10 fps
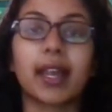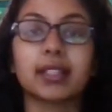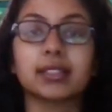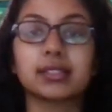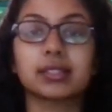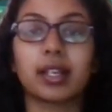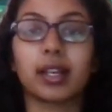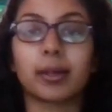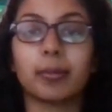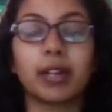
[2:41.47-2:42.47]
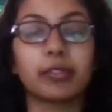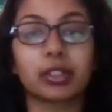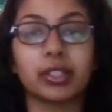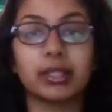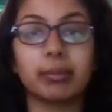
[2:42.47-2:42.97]
as I've
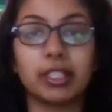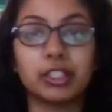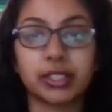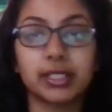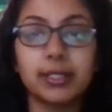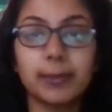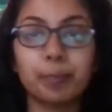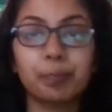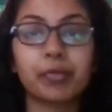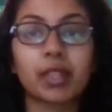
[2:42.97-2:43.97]
already mentioned.